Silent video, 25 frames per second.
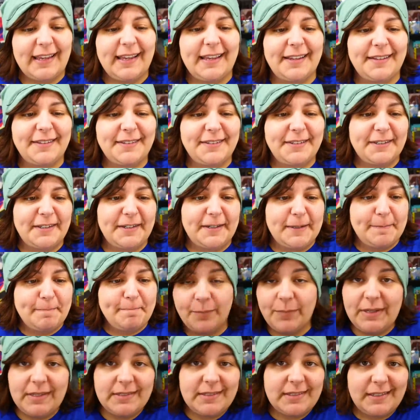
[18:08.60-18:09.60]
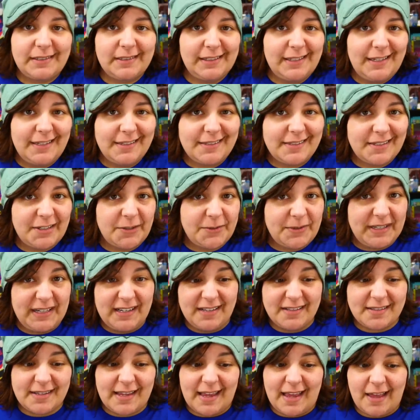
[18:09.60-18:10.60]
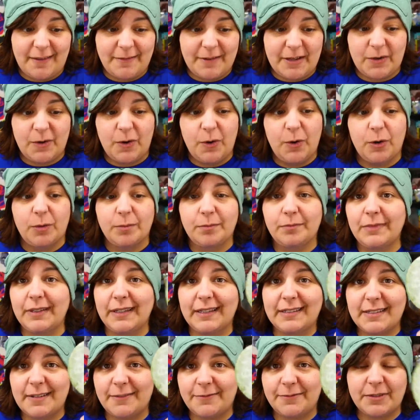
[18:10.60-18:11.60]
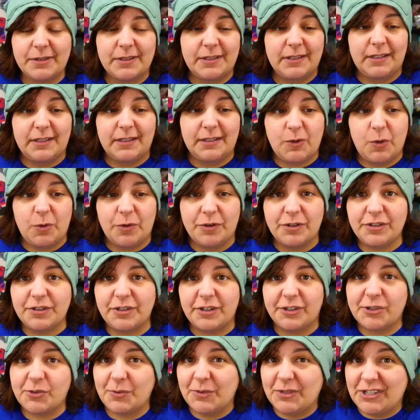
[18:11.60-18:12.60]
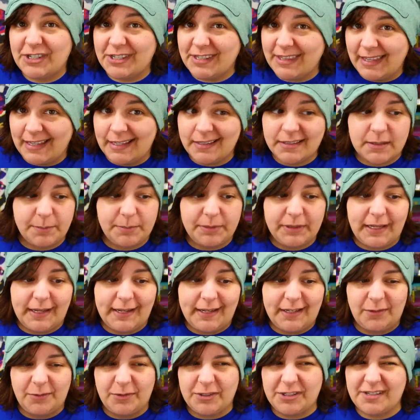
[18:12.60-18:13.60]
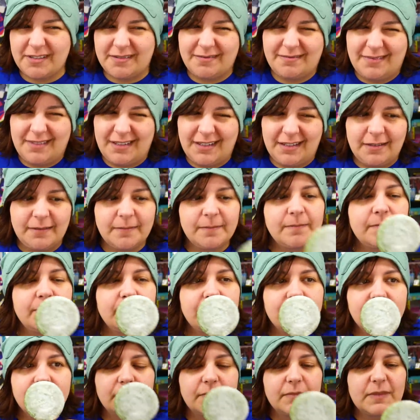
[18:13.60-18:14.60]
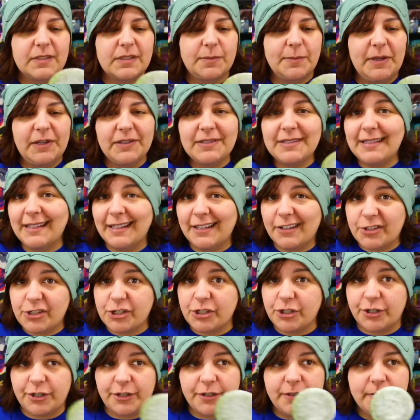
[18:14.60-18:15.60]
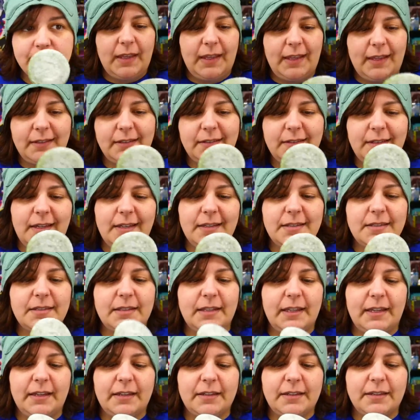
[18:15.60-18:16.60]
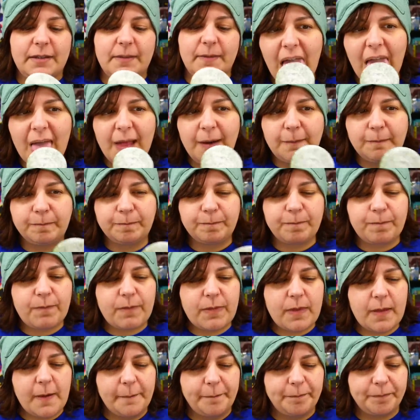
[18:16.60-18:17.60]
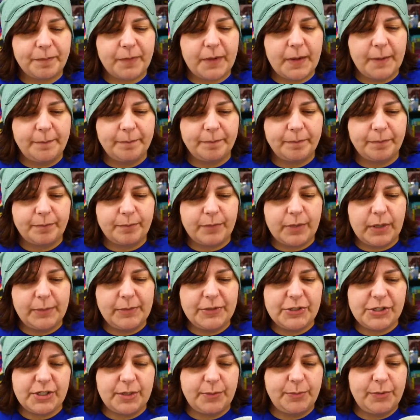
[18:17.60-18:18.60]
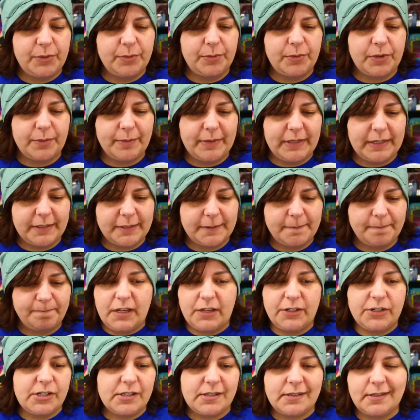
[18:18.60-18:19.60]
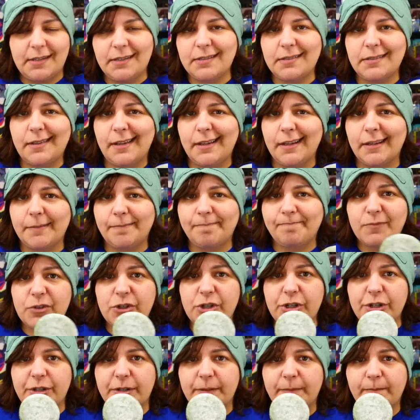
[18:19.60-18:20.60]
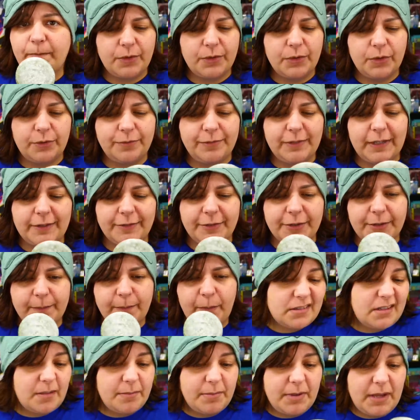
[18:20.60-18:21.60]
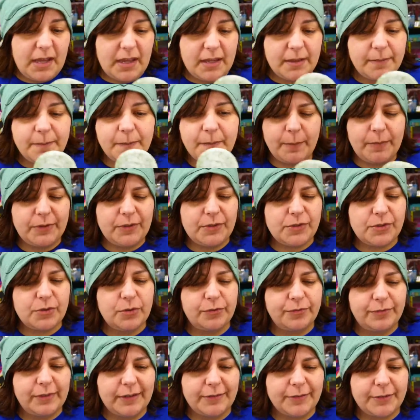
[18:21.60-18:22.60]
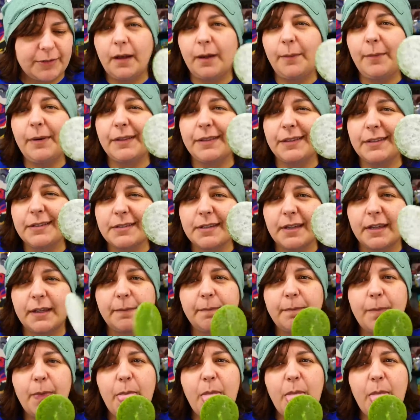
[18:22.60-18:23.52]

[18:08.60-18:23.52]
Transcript: and um, basically it's ingredients I have at home, except for the cornstarch which they supplied, which is meh. Smells like sugar and tastes like... Probably should have put more mint. It just tastes like sugar. No flavor. Not bad, but there's no flavor. How about this side?